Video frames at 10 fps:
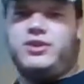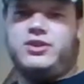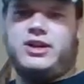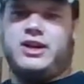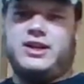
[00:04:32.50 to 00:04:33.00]

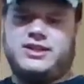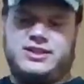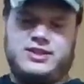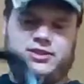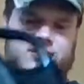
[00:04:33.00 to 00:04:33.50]
Kayak
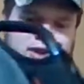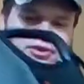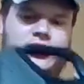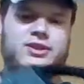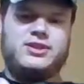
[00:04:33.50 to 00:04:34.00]
seats like
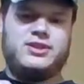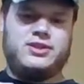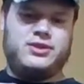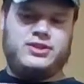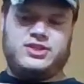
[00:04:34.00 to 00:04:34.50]
this,
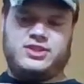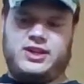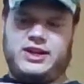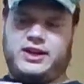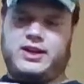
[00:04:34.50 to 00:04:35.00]
they just
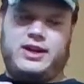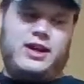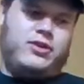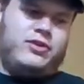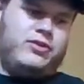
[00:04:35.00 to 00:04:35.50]
slide in and
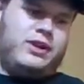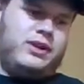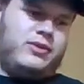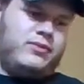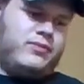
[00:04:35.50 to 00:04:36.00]
out. And
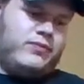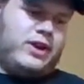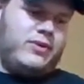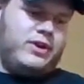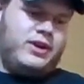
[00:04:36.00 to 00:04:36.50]
then
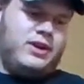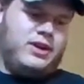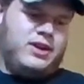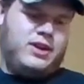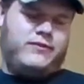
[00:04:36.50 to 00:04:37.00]
that way,
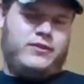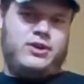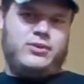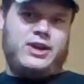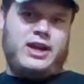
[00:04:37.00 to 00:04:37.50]
if you
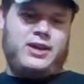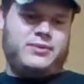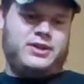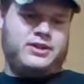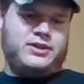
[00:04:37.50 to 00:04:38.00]
go
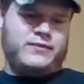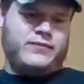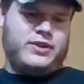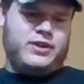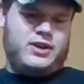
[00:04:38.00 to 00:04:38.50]
camping
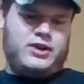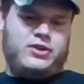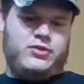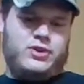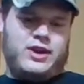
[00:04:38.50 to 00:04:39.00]
and
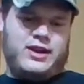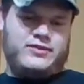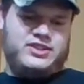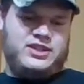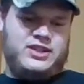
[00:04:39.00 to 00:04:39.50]
you want to have a
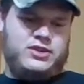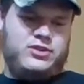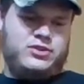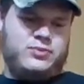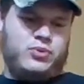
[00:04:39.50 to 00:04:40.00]
seat, you
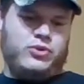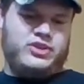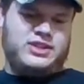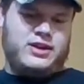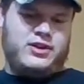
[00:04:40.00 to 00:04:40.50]
can just pull
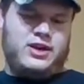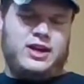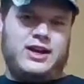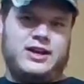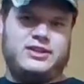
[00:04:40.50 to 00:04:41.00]
this out of your
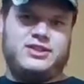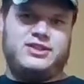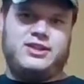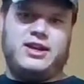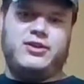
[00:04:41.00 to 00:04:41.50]
kayak and
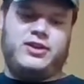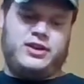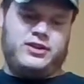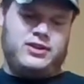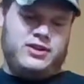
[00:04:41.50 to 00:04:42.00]
sit down on
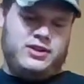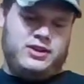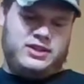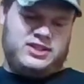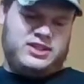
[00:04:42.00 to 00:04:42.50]
it. It
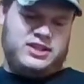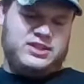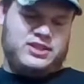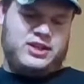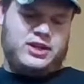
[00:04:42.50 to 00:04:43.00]

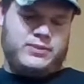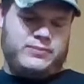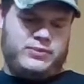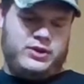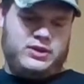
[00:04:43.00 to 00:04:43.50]
extends up.
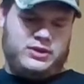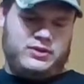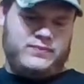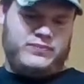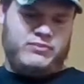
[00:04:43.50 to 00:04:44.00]
You can
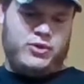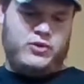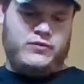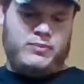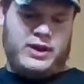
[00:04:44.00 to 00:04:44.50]

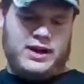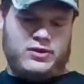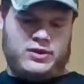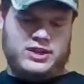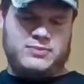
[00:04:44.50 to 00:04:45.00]
move the
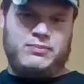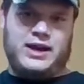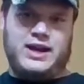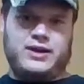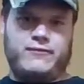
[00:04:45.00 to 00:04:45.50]
backrest
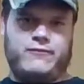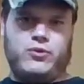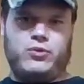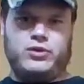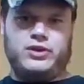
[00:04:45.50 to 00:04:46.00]
back and
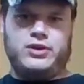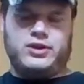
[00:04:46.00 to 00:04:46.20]
forward.